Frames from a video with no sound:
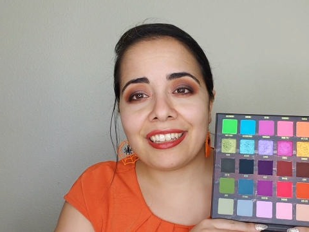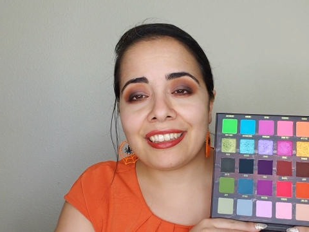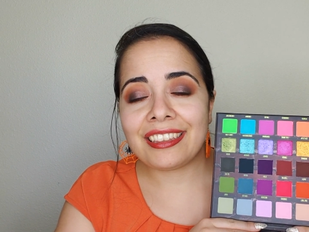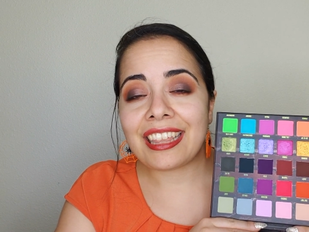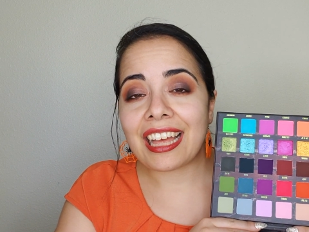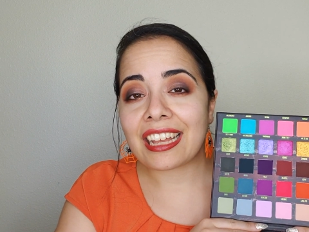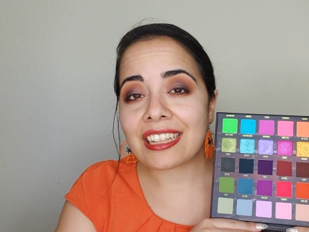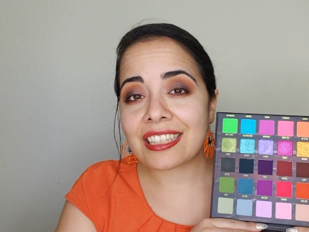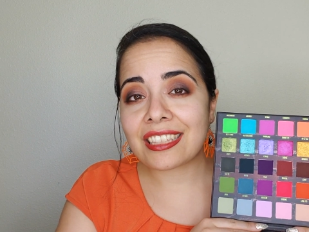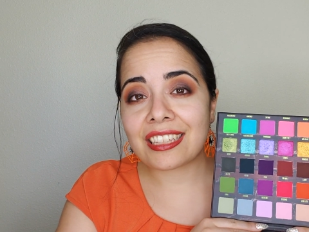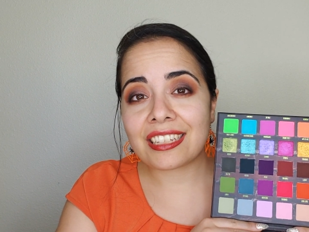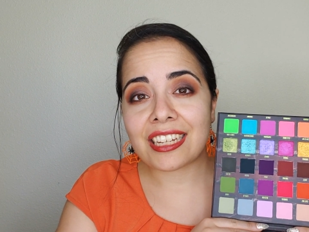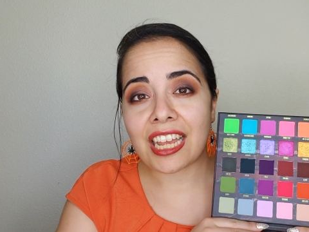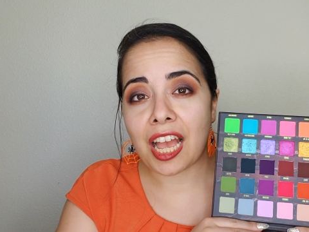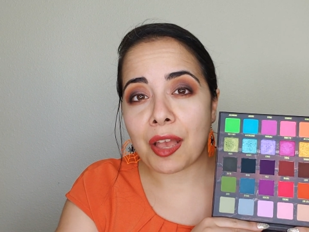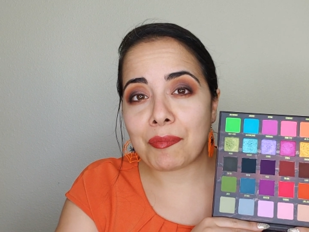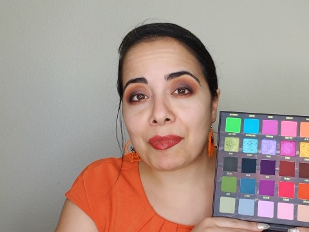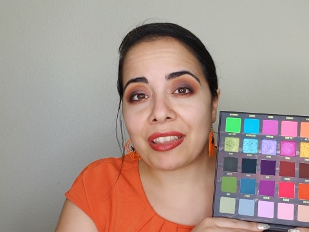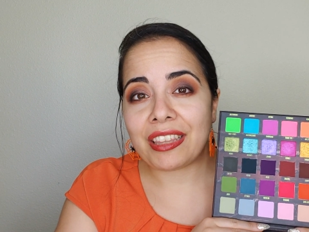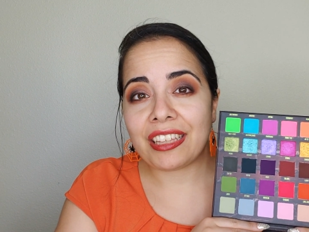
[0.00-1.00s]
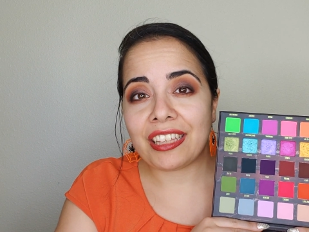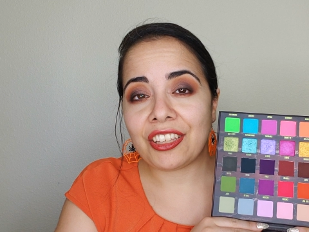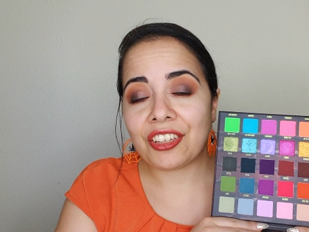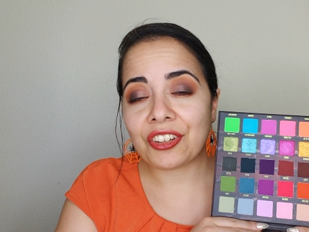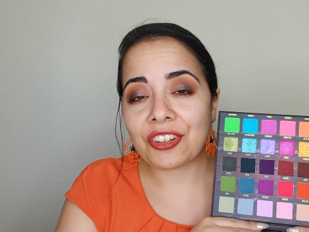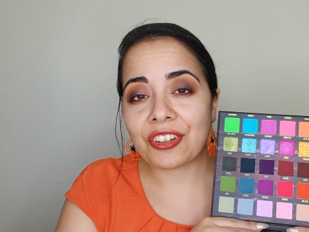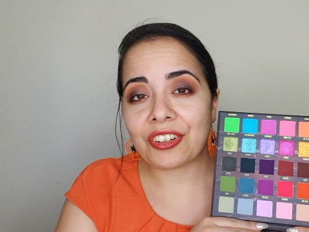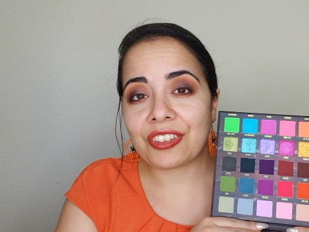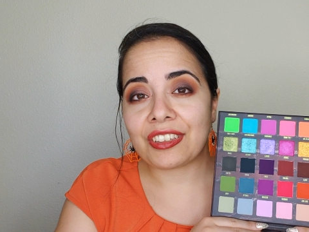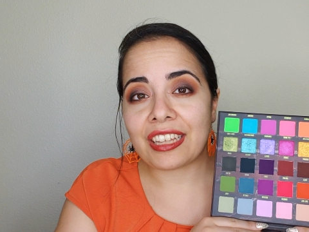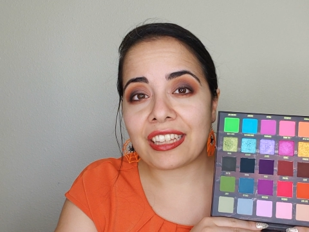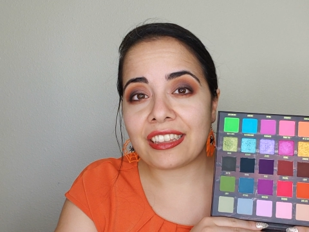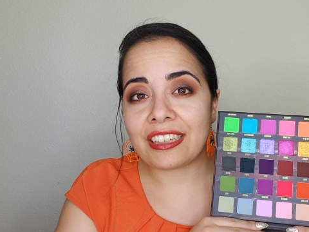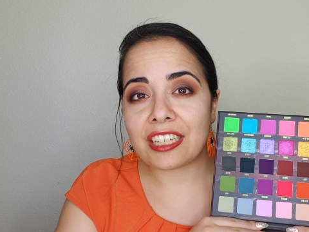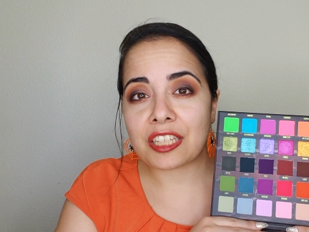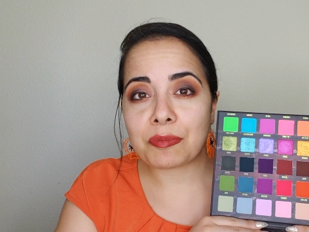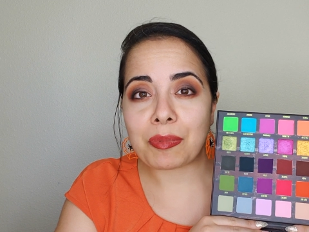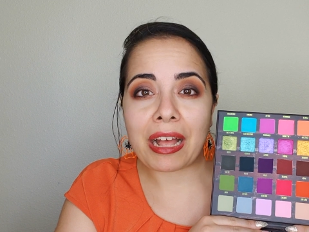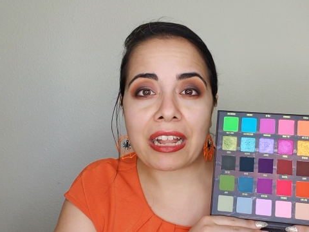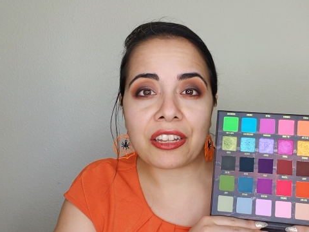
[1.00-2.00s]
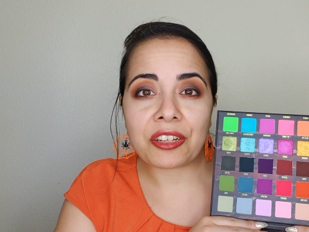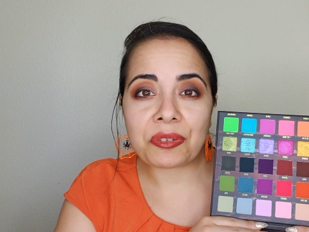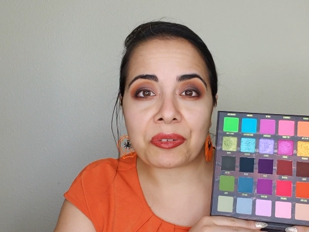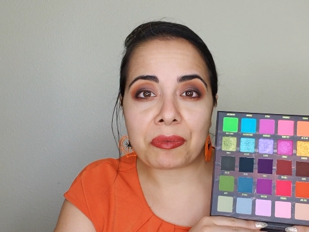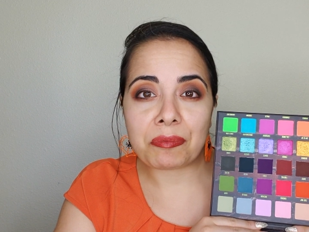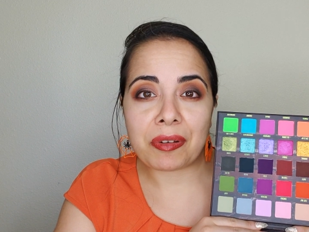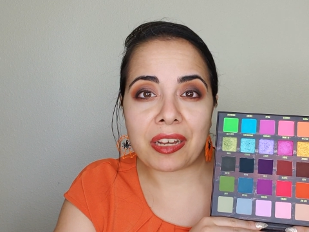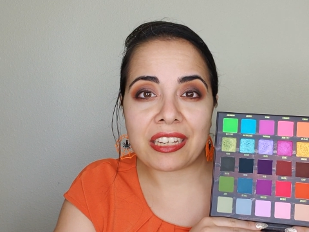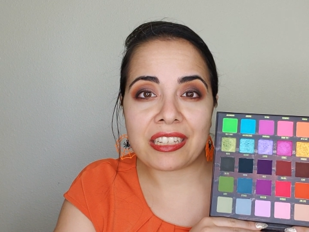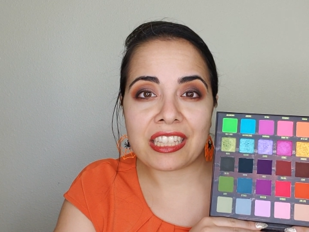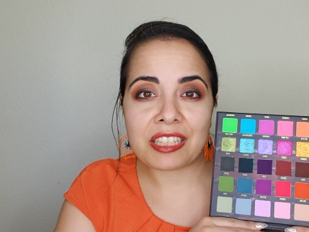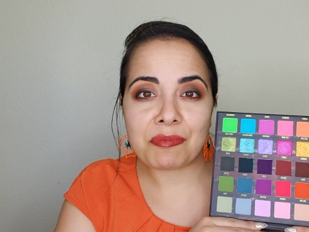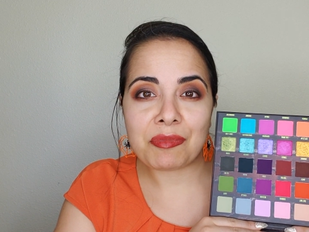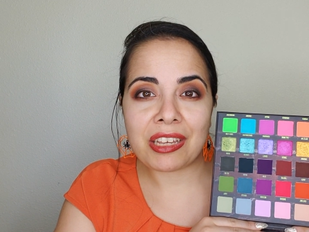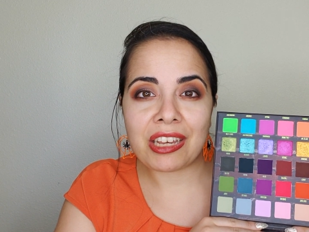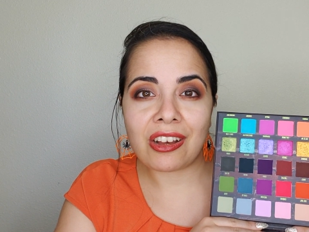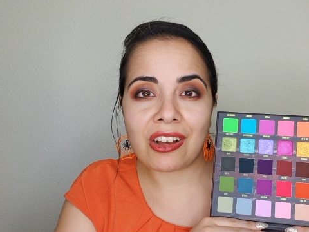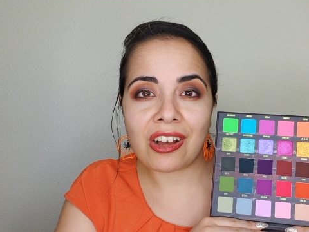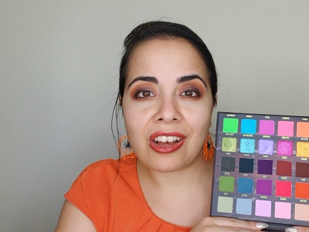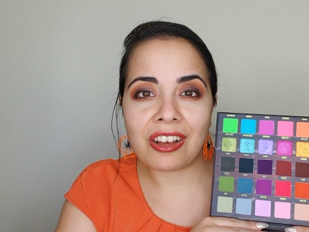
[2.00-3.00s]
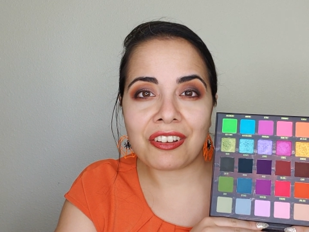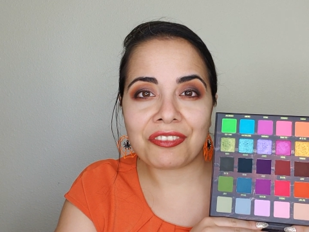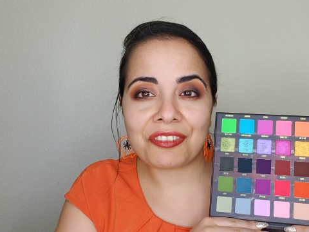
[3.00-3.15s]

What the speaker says: that's the time of the year that this palette reminds me of.